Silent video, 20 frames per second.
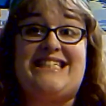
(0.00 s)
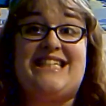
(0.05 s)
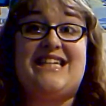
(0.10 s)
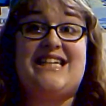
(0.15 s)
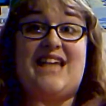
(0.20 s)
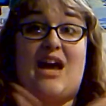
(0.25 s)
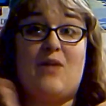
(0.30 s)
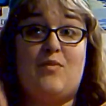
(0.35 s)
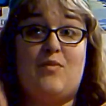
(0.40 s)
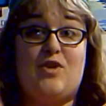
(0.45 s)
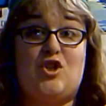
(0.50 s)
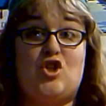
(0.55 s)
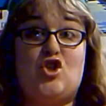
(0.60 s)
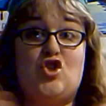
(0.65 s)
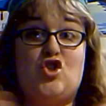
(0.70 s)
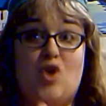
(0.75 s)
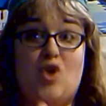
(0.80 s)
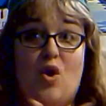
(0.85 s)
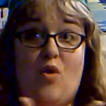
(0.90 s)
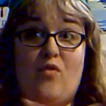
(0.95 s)
and that was be
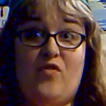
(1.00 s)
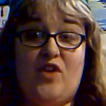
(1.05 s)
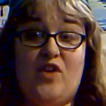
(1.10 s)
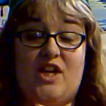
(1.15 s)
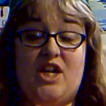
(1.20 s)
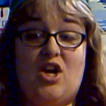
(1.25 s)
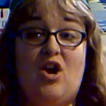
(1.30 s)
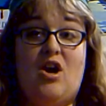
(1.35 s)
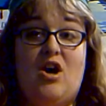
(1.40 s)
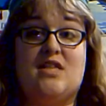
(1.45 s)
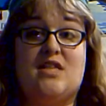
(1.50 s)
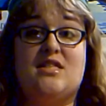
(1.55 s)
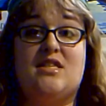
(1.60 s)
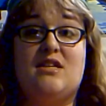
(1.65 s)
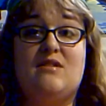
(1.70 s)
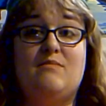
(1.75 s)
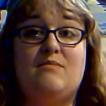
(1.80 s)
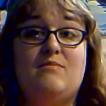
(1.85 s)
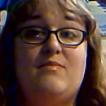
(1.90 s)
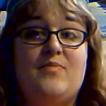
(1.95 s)
so freaking
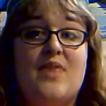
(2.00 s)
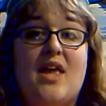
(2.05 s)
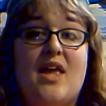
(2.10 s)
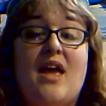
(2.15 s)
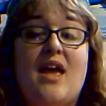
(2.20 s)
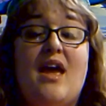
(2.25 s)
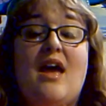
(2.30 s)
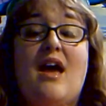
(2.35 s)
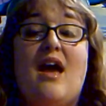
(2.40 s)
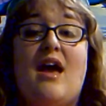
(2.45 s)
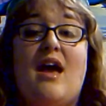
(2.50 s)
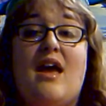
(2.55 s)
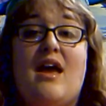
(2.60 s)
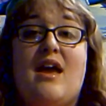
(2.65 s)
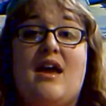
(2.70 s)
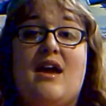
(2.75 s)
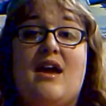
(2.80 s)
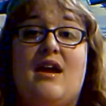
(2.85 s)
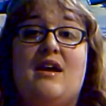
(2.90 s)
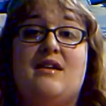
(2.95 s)
awesome.
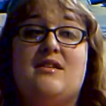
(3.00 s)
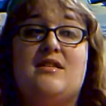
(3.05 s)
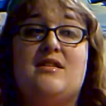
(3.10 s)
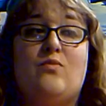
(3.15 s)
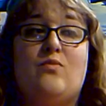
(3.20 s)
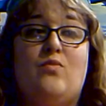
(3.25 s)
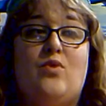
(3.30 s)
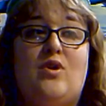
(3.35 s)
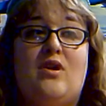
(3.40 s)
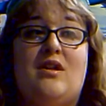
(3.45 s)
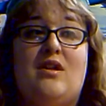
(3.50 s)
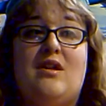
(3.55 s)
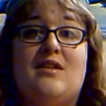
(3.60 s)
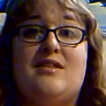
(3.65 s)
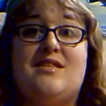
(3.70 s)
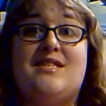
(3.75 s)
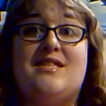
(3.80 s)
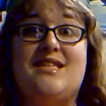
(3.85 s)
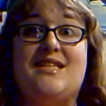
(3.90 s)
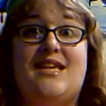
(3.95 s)
And we'll
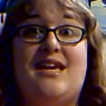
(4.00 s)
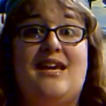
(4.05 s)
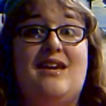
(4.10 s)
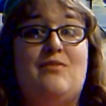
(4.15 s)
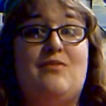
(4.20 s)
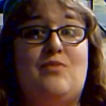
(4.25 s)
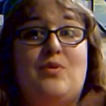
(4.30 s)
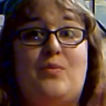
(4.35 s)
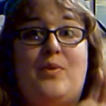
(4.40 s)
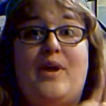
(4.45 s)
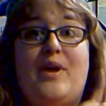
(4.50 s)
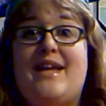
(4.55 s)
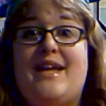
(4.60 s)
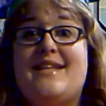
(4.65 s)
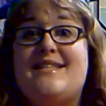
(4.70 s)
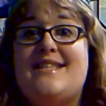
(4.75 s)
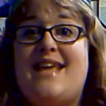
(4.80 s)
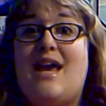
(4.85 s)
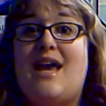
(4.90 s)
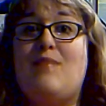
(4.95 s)
see, and we'll play
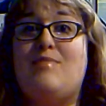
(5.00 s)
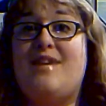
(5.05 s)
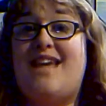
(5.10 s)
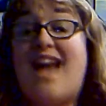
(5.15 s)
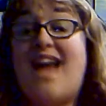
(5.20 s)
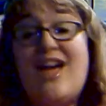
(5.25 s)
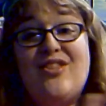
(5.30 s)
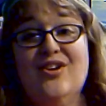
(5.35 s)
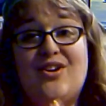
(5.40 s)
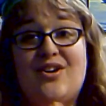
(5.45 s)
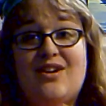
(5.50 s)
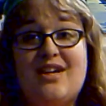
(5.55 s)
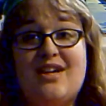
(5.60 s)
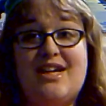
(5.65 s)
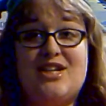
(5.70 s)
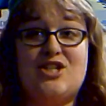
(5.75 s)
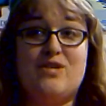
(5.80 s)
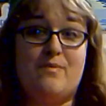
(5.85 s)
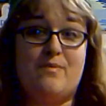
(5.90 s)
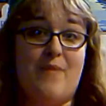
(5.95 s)
this game together
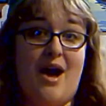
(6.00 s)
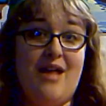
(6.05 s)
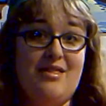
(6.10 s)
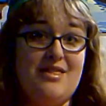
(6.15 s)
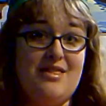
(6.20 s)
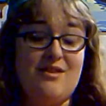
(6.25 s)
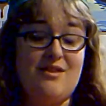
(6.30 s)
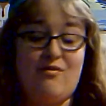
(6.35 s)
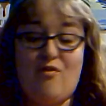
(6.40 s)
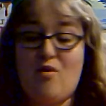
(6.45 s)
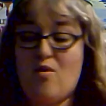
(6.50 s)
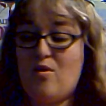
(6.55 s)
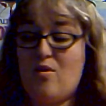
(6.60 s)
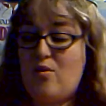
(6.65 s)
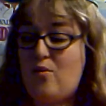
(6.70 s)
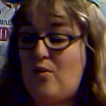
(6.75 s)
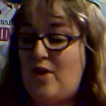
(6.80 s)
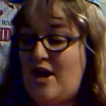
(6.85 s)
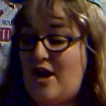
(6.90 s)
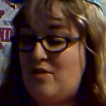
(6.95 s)
each month for
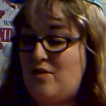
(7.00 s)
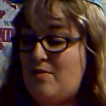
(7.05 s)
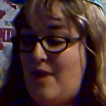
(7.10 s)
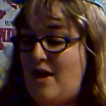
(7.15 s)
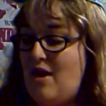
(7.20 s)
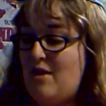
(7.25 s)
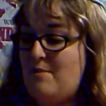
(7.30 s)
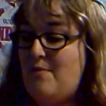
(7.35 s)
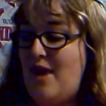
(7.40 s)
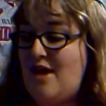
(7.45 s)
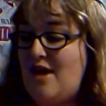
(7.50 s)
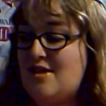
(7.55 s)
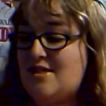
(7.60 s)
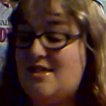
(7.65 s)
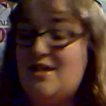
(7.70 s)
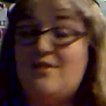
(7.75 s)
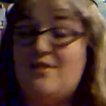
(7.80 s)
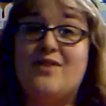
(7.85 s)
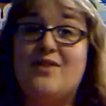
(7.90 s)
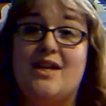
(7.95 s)
when I do my
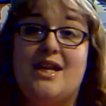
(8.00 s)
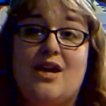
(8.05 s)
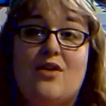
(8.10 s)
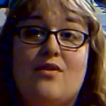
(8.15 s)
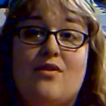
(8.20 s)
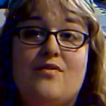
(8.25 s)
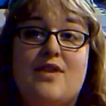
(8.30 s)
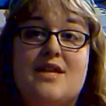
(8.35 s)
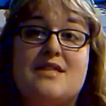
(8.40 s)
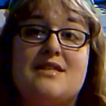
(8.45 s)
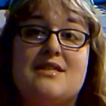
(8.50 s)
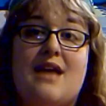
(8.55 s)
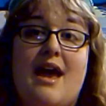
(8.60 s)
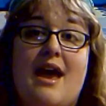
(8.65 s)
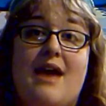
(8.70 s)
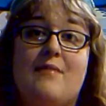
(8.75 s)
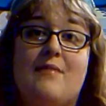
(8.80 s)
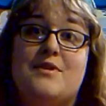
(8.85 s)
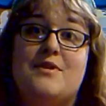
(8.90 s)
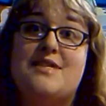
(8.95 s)
unboxing video of this,
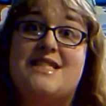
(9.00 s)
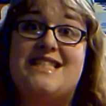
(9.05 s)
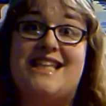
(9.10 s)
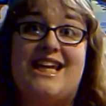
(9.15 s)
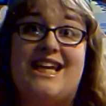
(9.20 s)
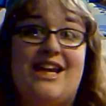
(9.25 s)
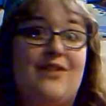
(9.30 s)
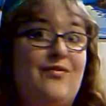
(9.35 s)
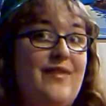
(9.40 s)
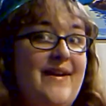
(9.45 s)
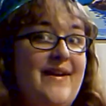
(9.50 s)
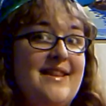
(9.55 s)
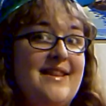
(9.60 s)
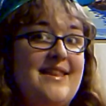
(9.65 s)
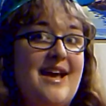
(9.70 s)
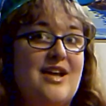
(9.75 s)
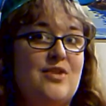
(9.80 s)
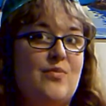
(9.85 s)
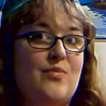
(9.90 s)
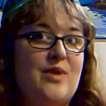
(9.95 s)
and we'll see if we get
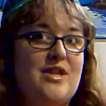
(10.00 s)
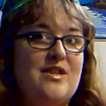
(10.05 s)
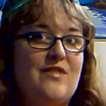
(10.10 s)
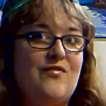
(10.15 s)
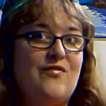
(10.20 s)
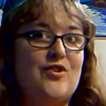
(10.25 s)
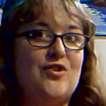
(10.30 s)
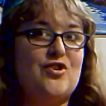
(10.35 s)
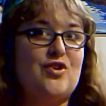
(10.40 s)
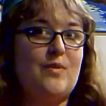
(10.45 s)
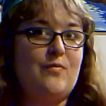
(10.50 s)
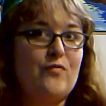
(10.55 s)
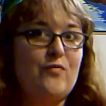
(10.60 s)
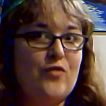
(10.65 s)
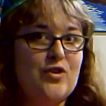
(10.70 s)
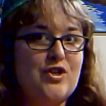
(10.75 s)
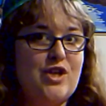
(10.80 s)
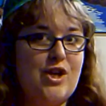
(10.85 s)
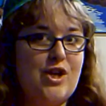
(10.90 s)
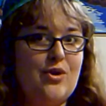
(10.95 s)
that win for trip for
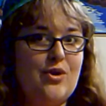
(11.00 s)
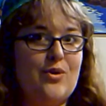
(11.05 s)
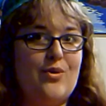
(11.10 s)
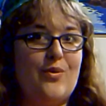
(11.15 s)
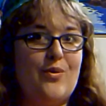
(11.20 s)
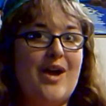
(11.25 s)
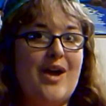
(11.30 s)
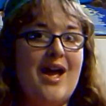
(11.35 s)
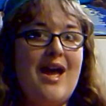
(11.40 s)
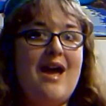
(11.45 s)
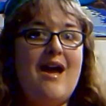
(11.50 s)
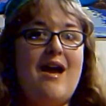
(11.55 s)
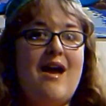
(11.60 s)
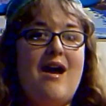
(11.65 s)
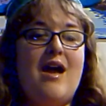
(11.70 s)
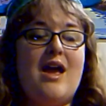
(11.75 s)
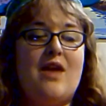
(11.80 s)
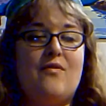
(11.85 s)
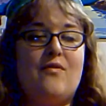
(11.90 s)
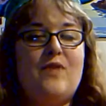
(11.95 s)
two.
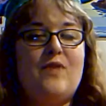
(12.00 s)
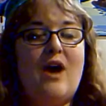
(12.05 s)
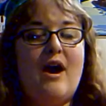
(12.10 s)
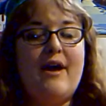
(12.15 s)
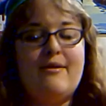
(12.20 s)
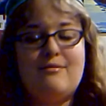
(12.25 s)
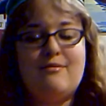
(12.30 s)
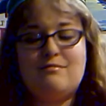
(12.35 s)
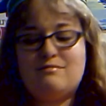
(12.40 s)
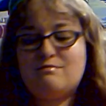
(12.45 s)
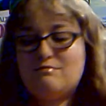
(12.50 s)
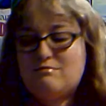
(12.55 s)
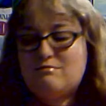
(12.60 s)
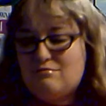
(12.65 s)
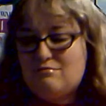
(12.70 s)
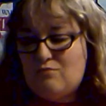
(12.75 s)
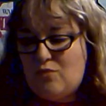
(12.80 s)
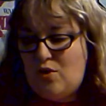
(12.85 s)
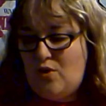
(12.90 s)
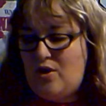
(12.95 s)
If not,
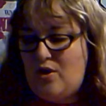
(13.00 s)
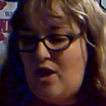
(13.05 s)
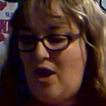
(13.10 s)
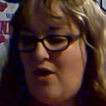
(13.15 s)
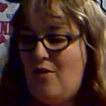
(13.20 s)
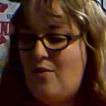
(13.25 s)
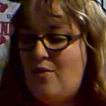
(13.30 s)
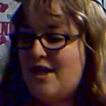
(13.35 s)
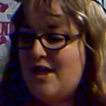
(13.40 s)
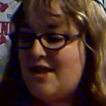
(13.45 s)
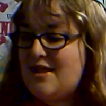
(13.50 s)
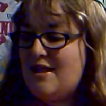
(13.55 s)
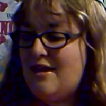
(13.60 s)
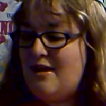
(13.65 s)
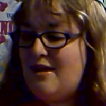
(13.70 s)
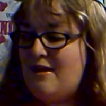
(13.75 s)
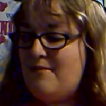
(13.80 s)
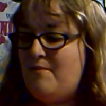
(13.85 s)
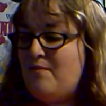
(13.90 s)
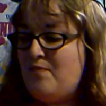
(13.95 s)
we'll go with
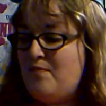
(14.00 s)
the